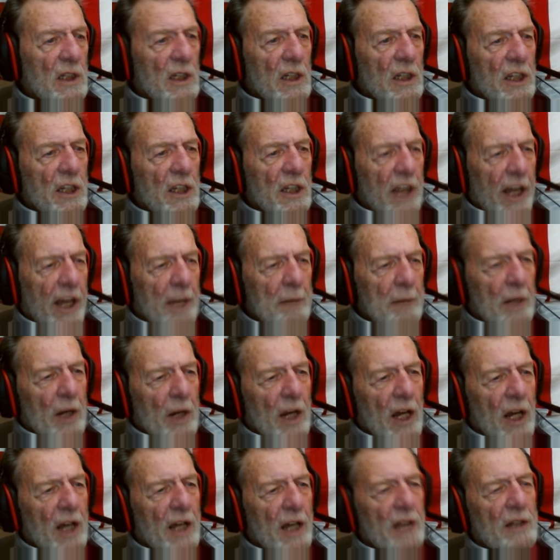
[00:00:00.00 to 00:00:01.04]
Cam and
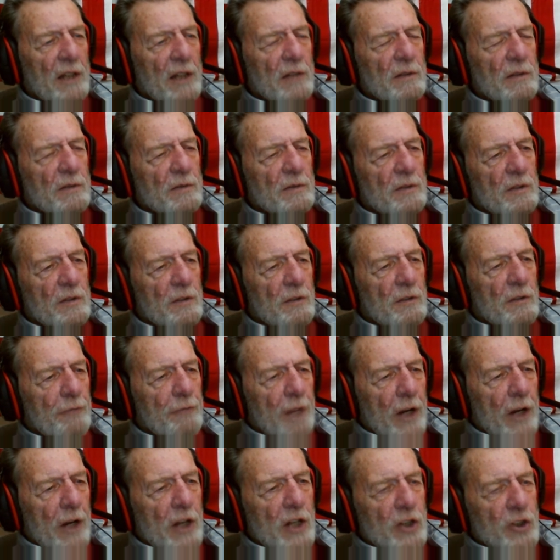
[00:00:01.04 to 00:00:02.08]
I
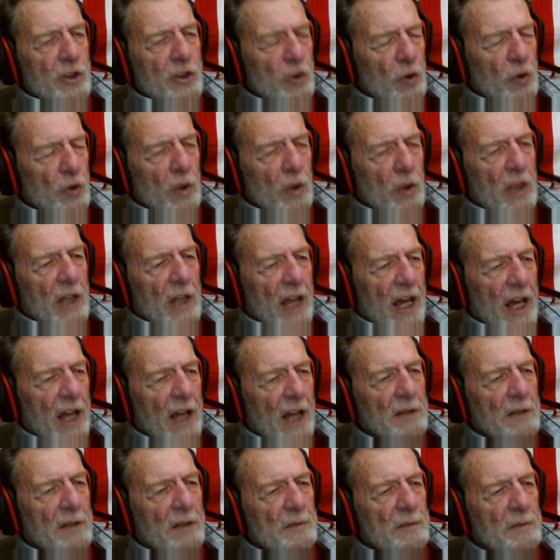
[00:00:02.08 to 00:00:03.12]
finished doing
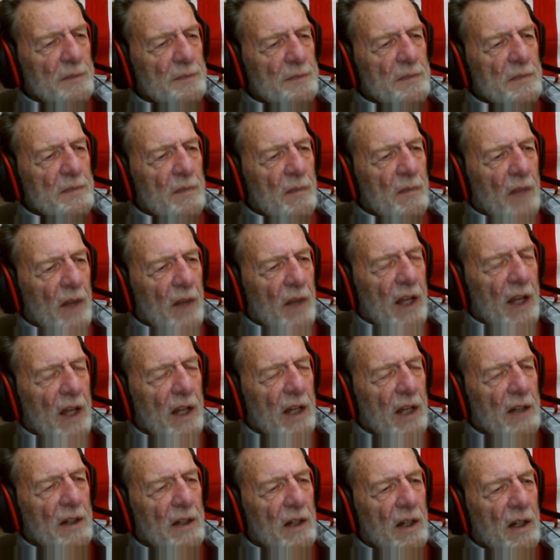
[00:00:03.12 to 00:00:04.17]
that,
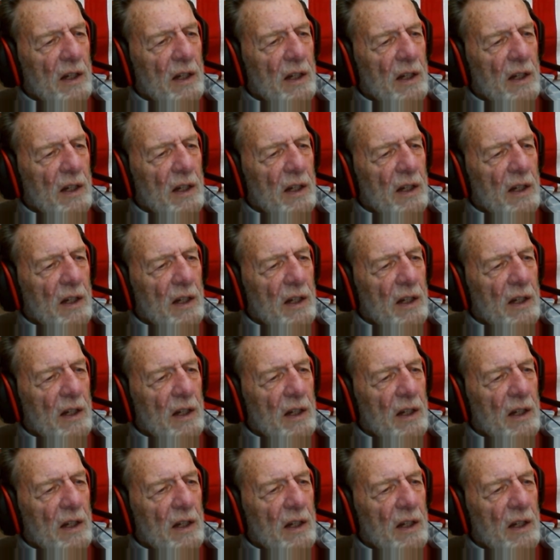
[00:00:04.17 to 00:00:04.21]
and